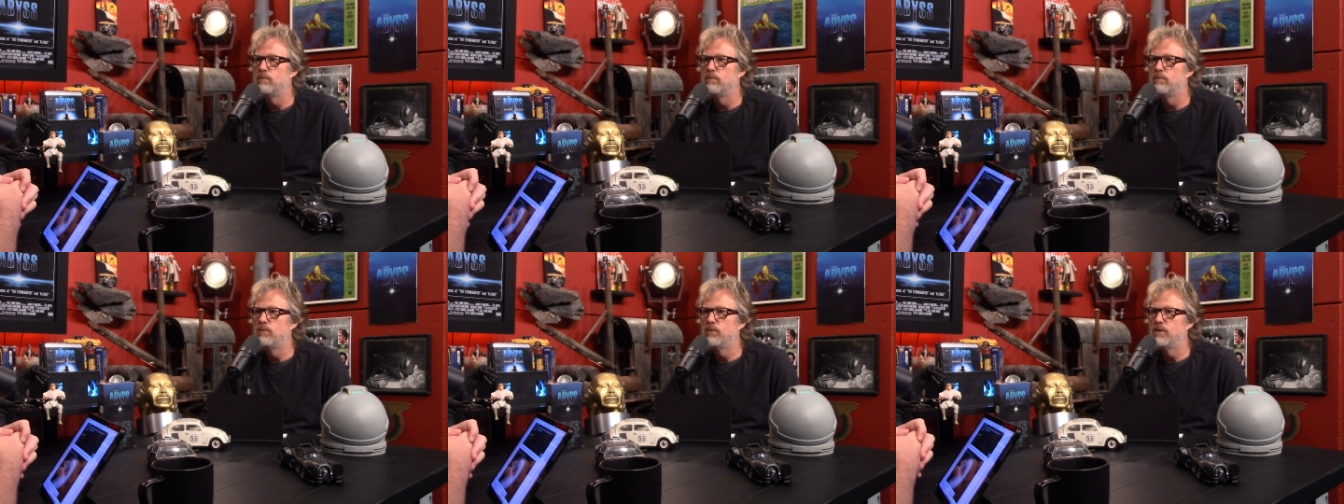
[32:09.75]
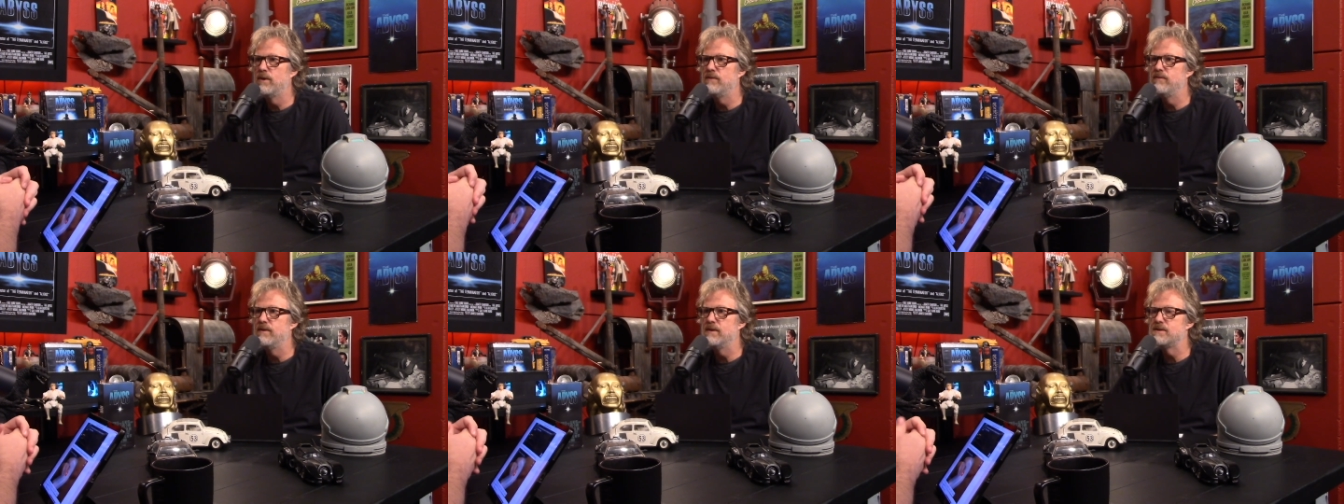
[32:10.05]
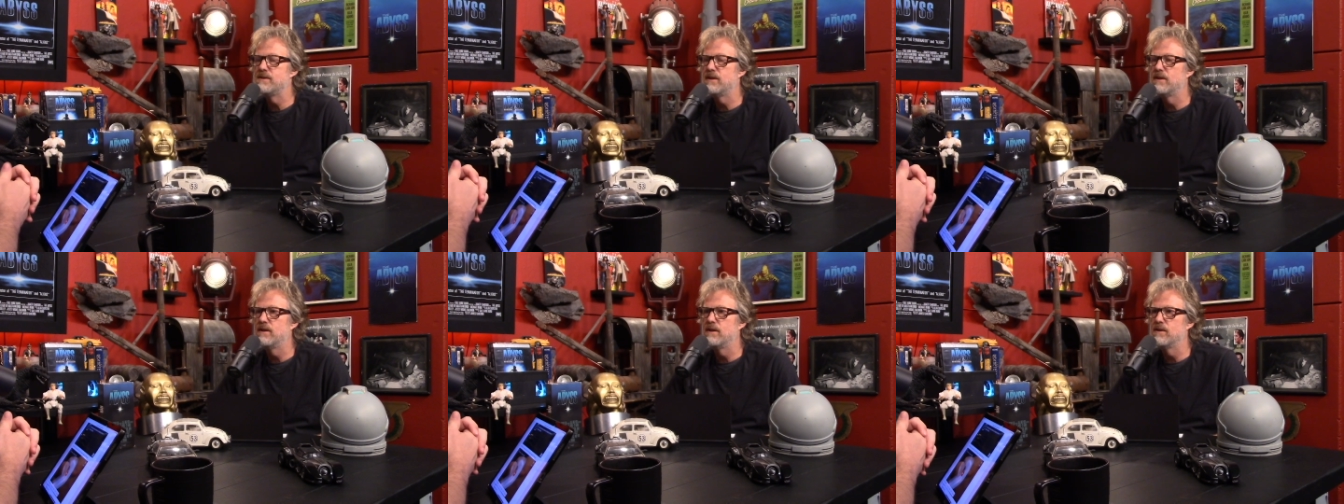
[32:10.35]
Previous
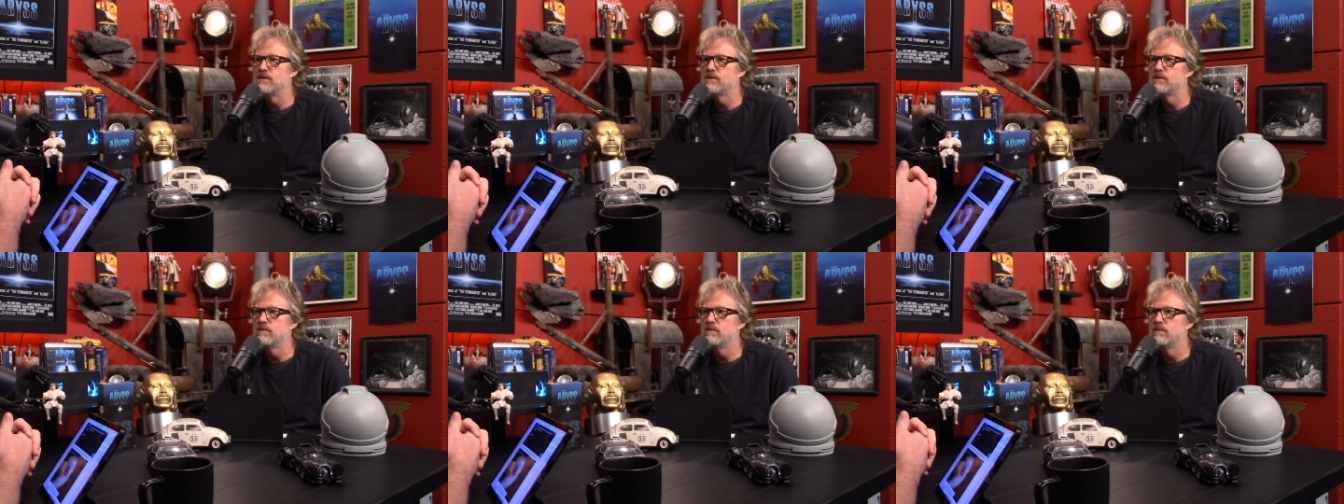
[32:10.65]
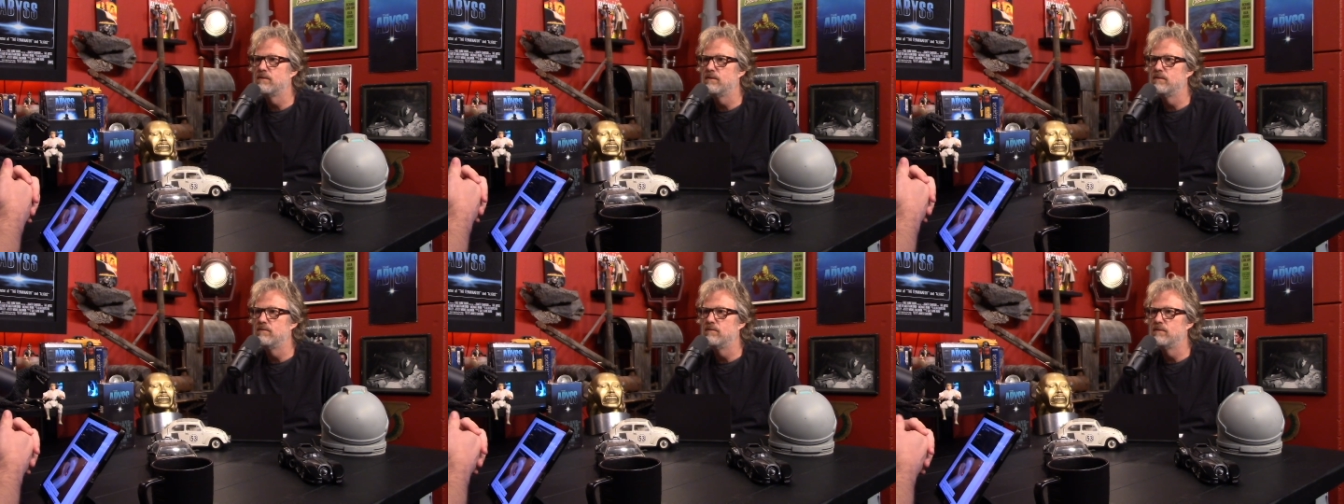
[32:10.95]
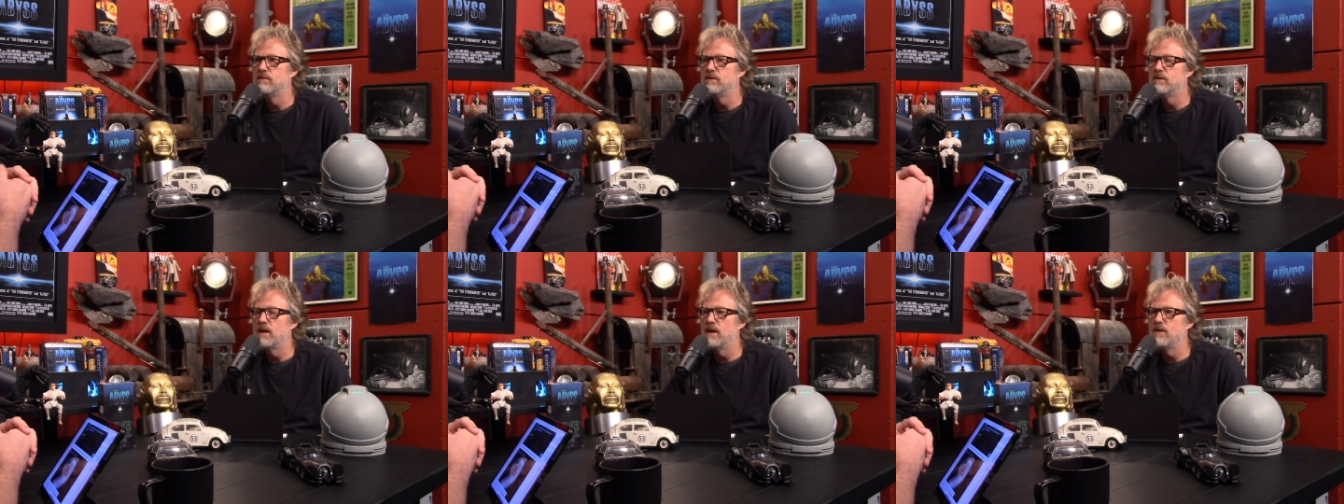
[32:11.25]
to this,
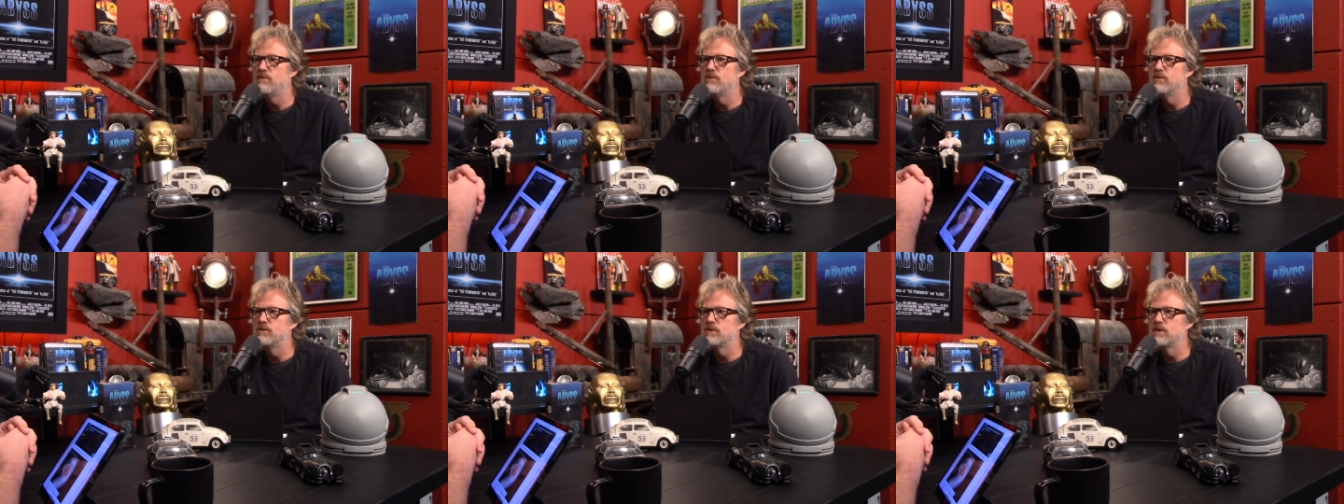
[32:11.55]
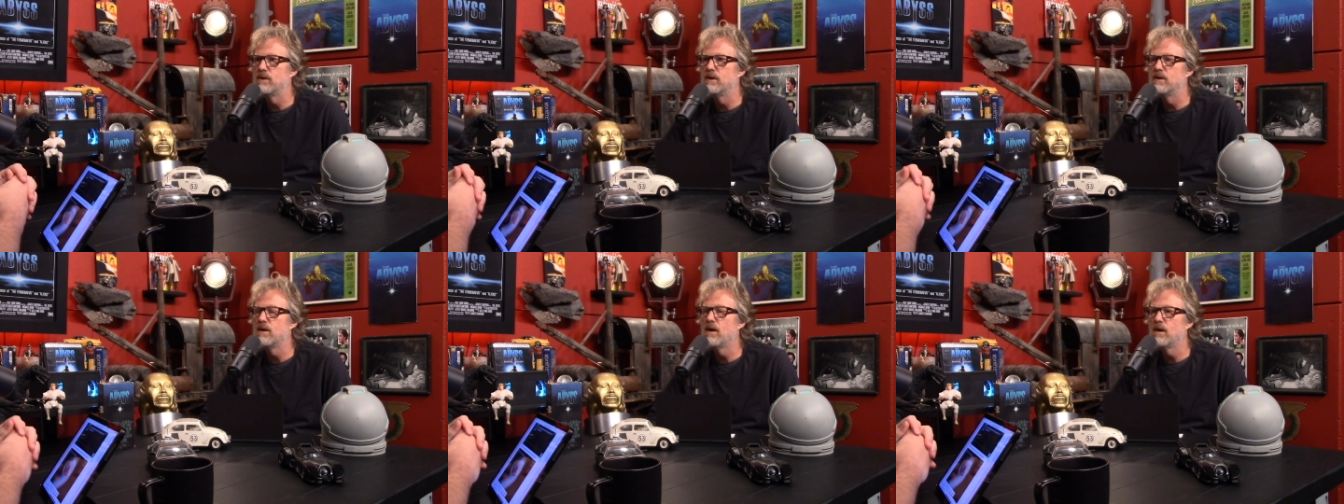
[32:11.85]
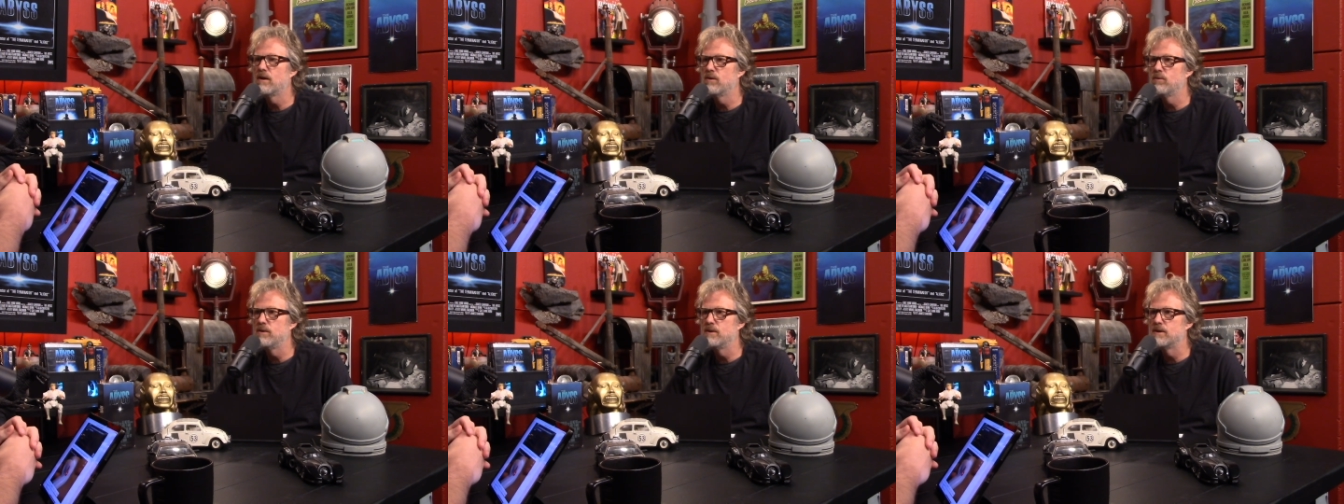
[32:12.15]
divers couldn't
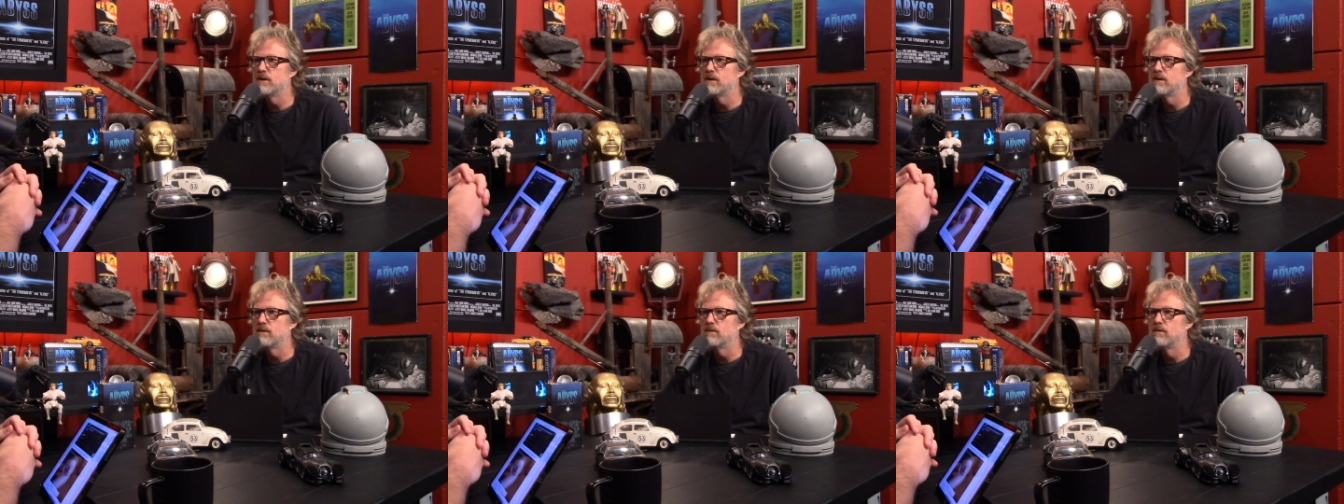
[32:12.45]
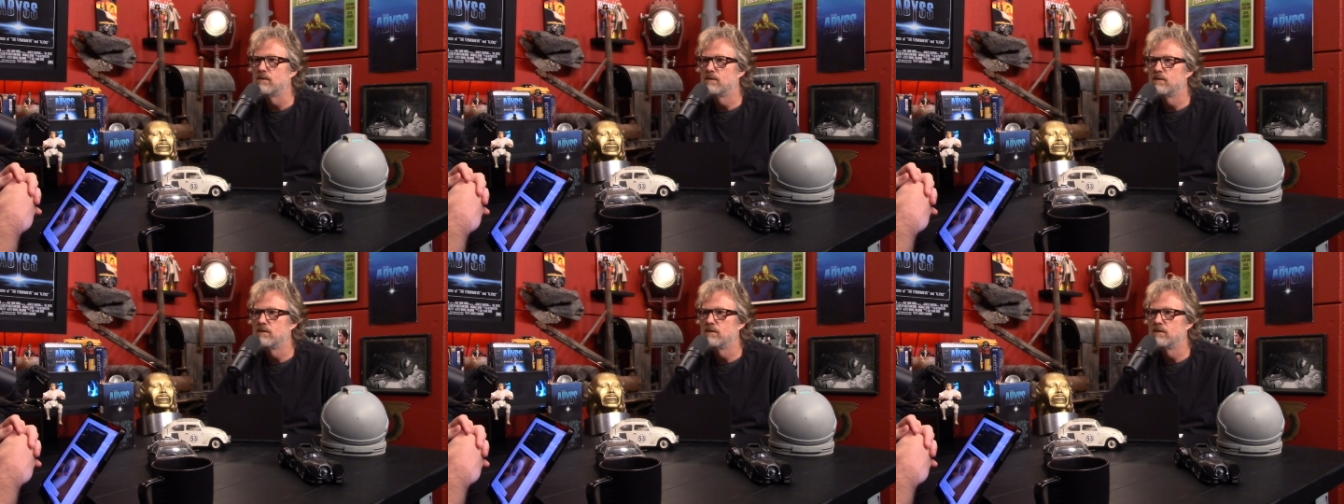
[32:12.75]
talk to each other.